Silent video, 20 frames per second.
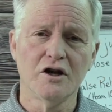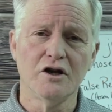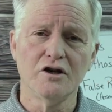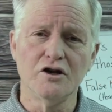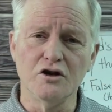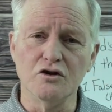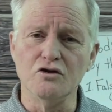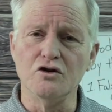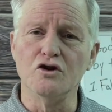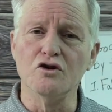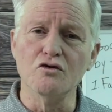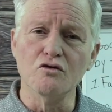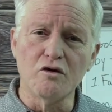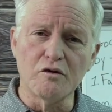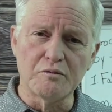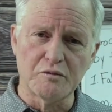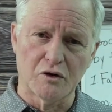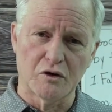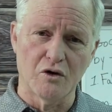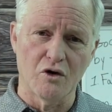do you
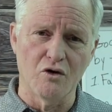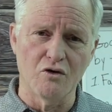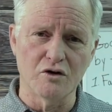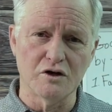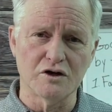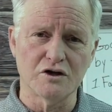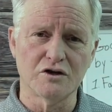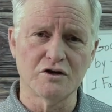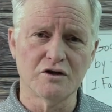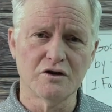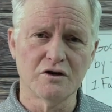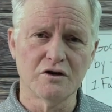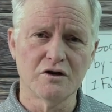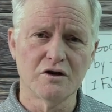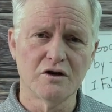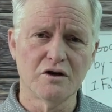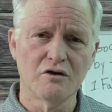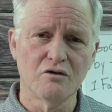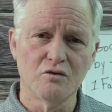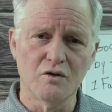approach
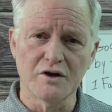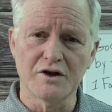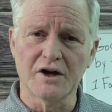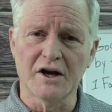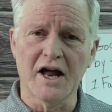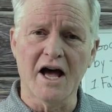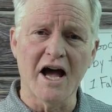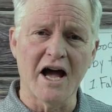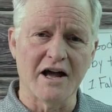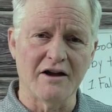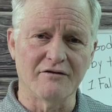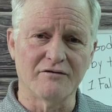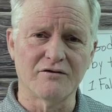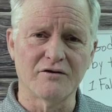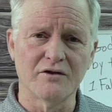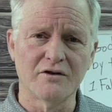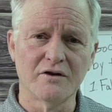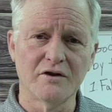with life?